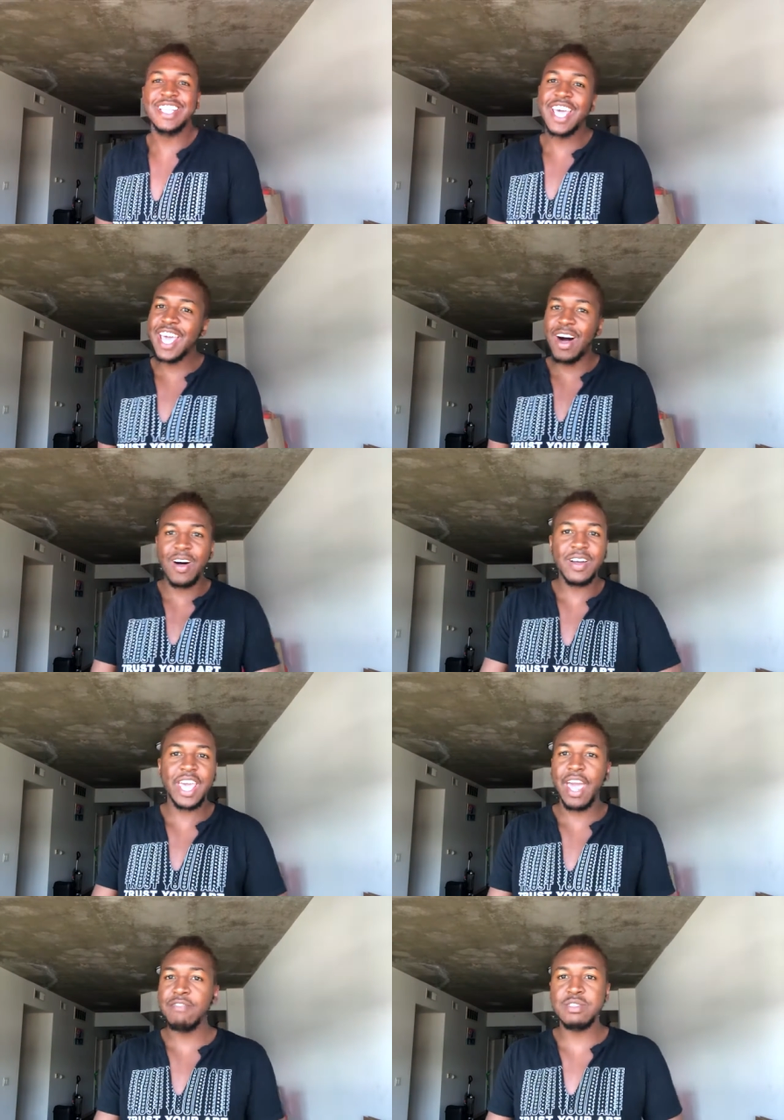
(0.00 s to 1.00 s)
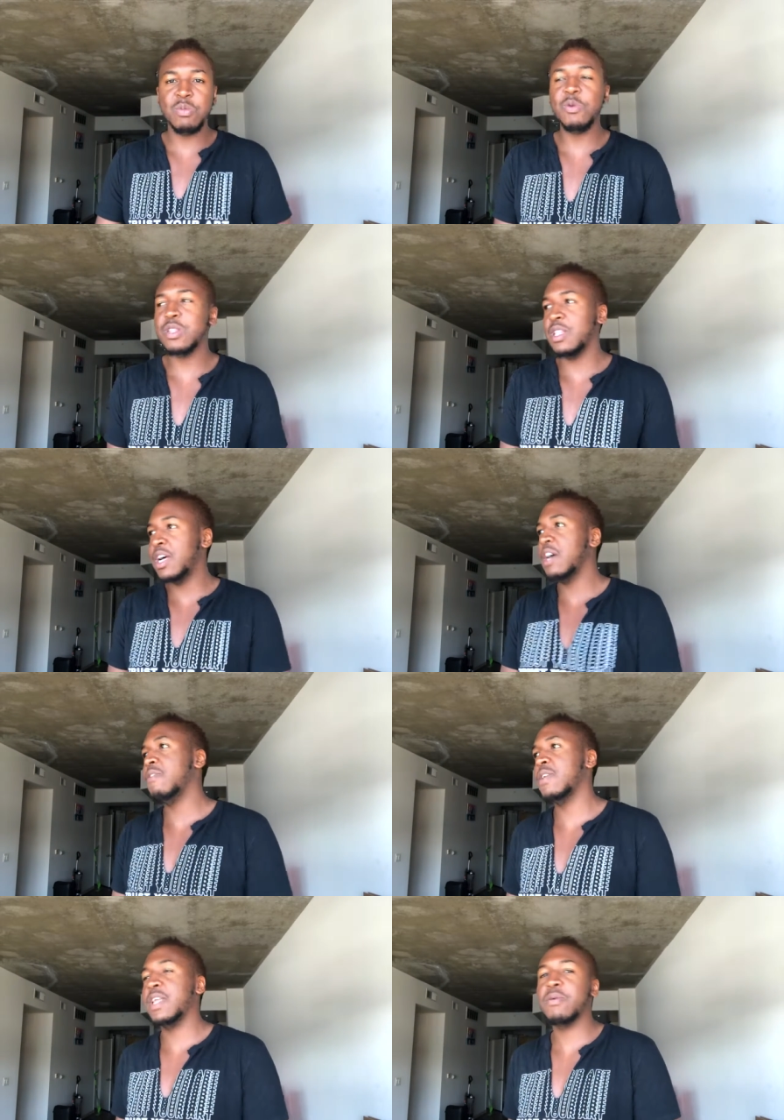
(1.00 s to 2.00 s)
they all came to me with
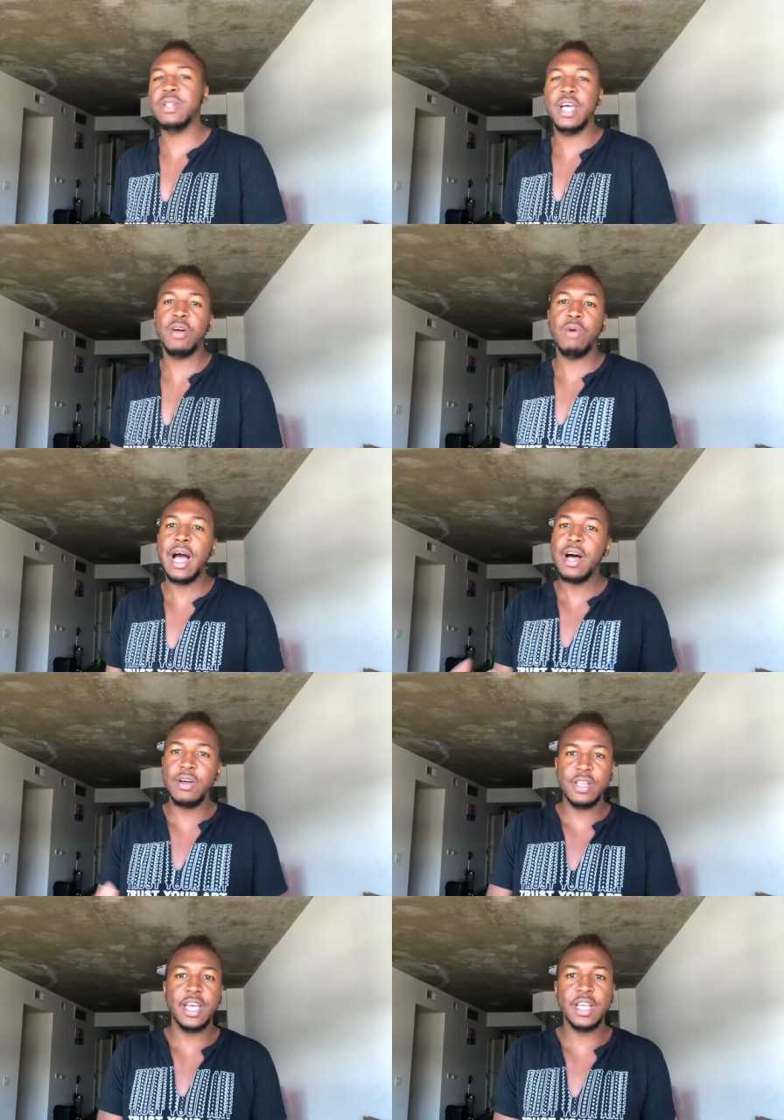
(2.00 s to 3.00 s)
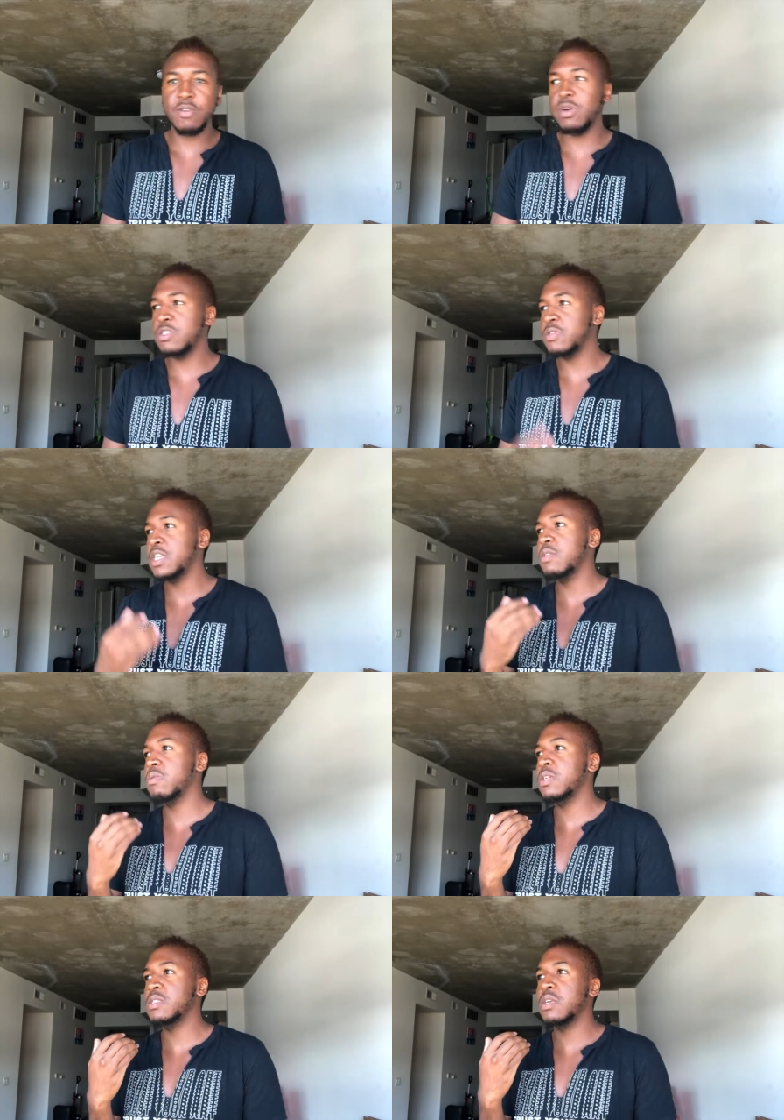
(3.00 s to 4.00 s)
love, and they were like, wow, like what you did
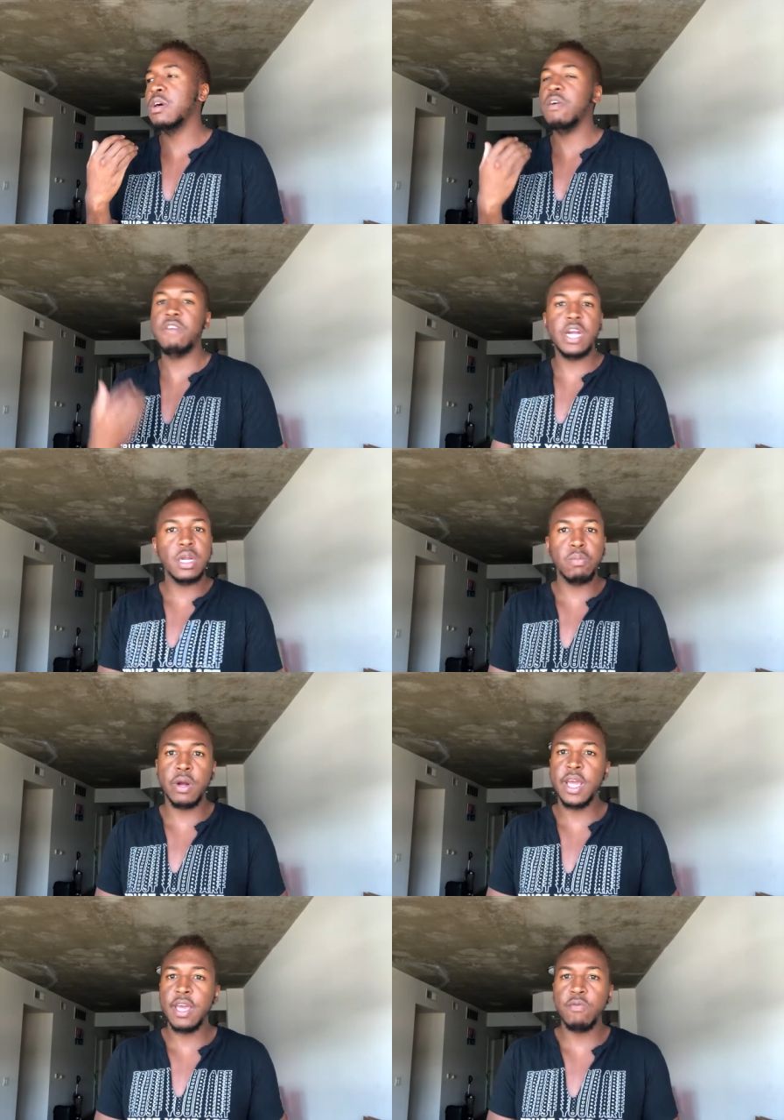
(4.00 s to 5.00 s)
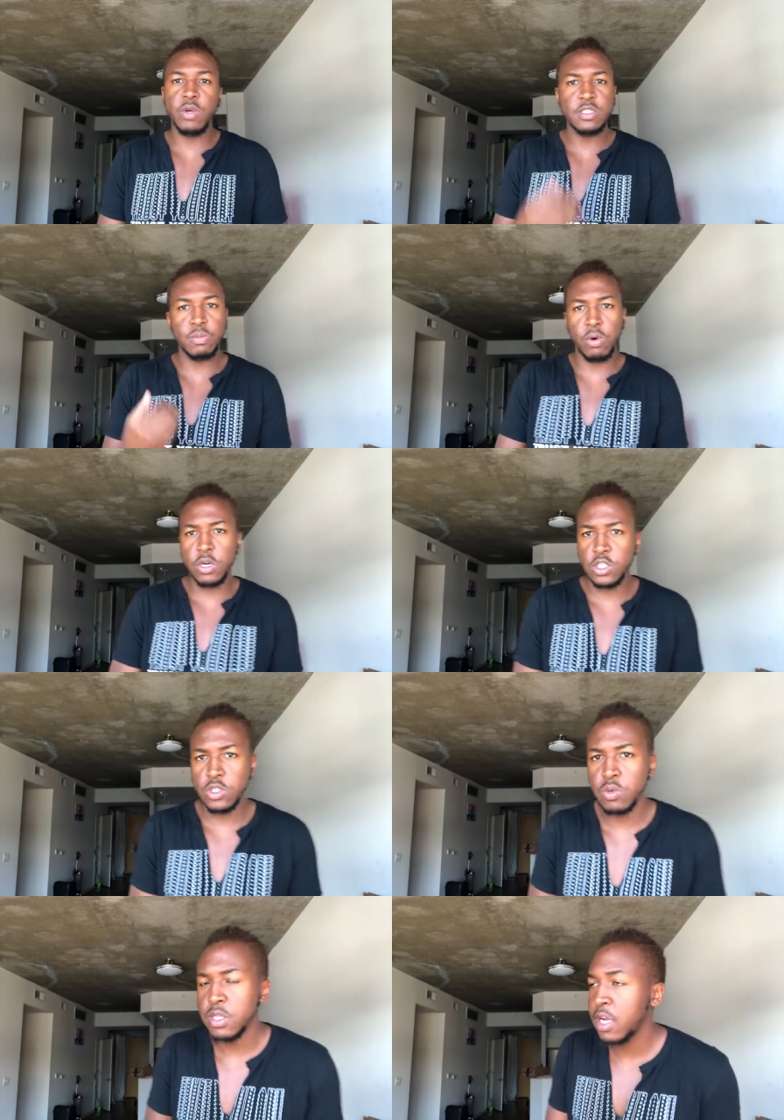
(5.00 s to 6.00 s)
was very brave, we support
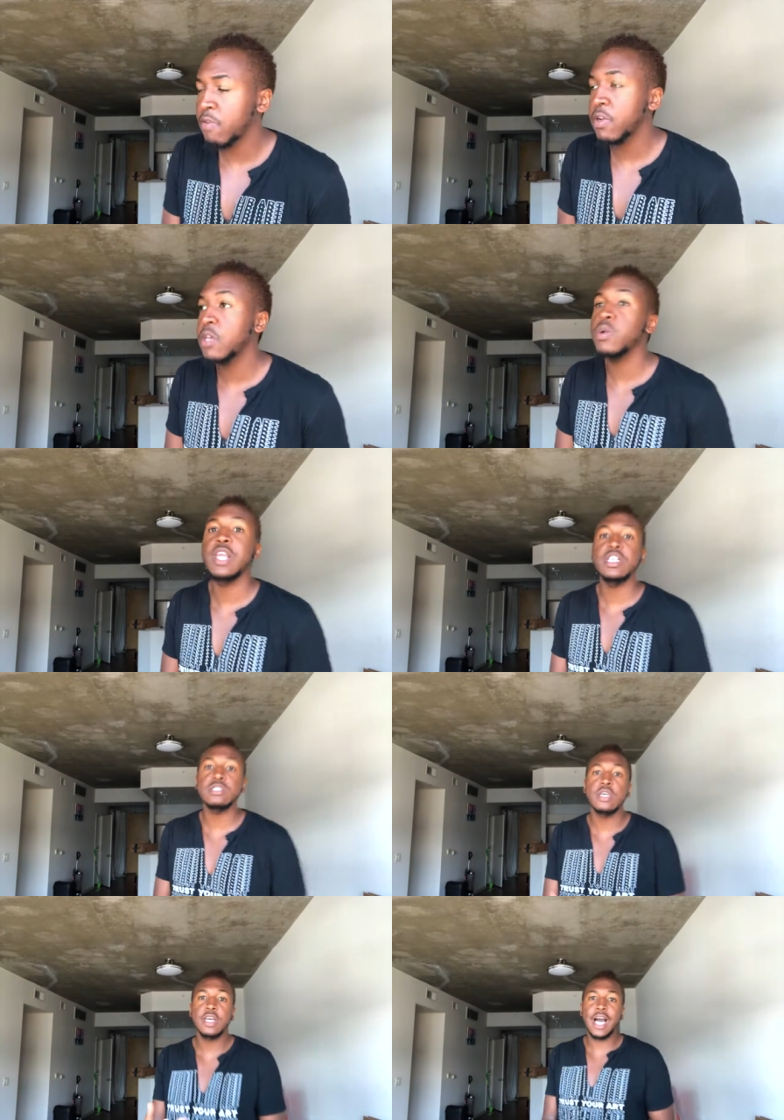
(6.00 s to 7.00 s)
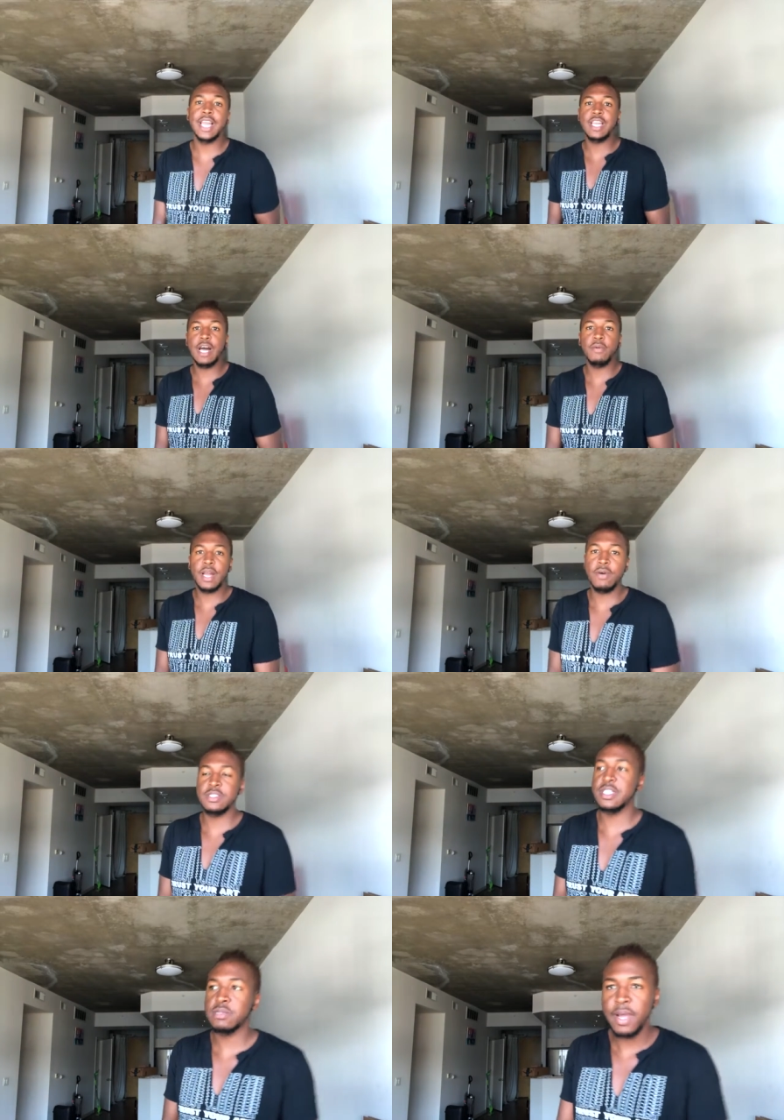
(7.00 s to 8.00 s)
you, we're there for you. And that's kind of not what I
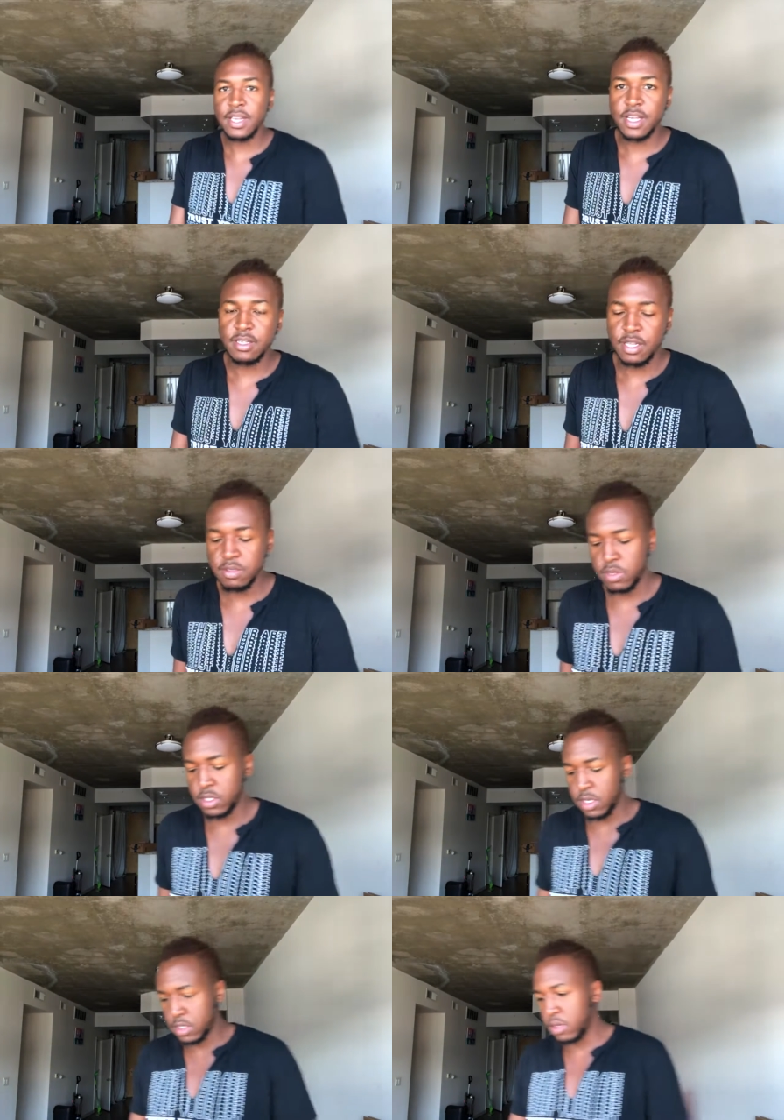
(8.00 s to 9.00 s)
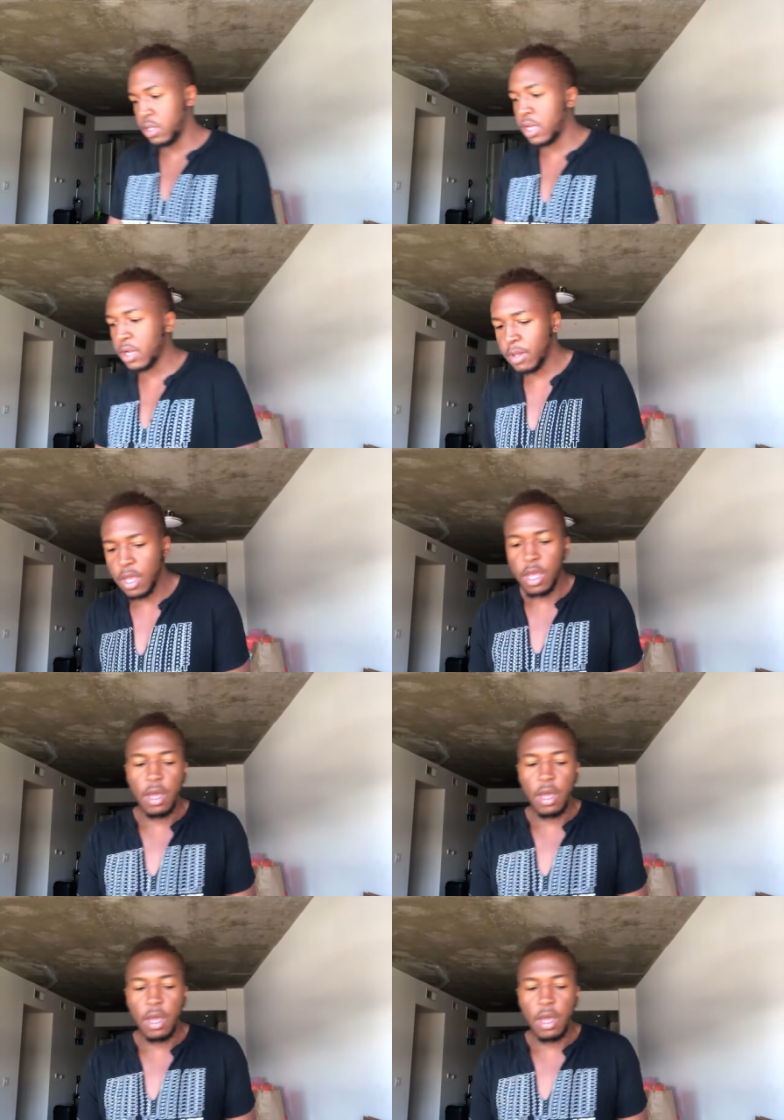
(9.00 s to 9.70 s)
was expecting, so that's what took so long.